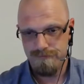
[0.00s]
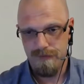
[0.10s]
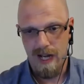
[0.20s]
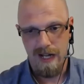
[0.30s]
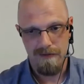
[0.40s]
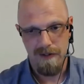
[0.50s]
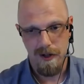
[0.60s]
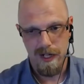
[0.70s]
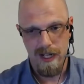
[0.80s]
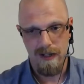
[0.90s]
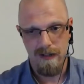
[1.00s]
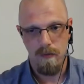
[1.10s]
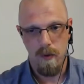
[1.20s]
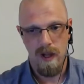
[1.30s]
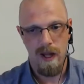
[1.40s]

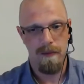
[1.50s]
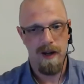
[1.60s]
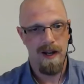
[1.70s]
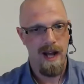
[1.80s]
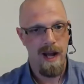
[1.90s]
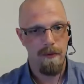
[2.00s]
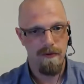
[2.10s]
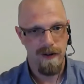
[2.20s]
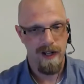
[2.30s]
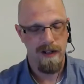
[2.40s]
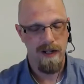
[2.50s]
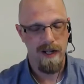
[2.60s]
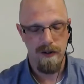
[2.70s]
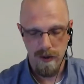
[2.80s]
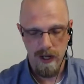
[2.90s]
again, while I'm not an Apple fan, I
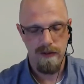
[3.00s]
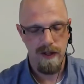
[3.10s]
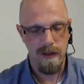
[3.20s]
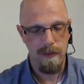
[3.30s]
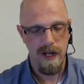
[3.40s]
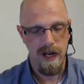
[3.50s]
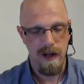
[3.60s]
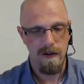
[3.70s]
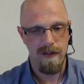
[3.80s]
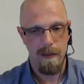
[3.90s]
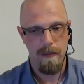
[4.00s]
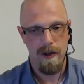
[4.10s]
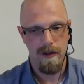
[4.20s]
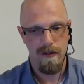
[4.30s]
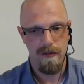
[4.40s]
do have to take my hat off to Apple
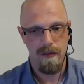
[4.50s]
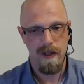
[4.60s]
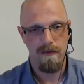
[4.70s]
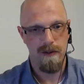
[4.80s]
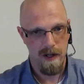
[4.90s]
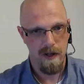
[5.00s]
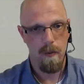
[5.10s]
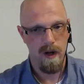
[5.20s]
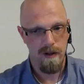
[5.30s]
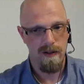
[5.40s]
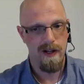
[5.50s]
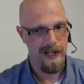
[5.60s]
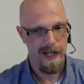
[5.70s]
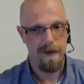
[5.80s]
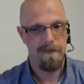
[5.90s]
on this one. They've done it well
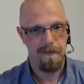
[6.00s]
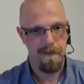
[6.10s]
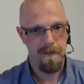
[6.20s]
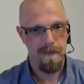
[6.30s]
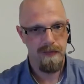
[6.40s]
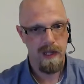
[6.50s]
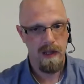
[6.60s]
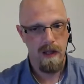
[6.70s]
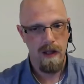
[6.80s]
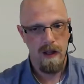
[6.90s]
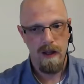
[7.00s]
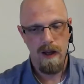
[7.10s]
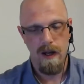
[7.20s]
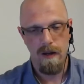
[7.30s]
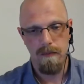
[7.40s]
again.
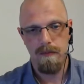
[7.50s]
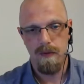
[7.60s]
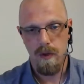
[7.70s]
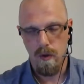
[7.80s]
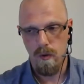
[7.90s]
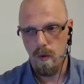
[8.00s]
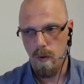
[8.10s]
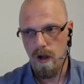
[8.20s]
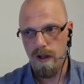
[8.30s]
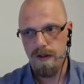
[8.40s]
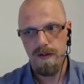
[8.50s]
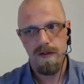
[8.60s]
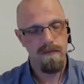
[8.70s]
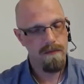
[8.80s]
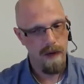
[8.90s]
Google Wallet,
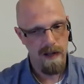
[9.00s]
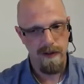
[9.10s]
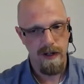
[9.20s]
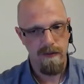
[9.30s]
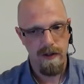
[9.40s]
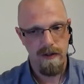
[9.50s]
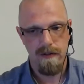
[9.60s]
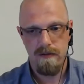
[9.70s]
my favorite,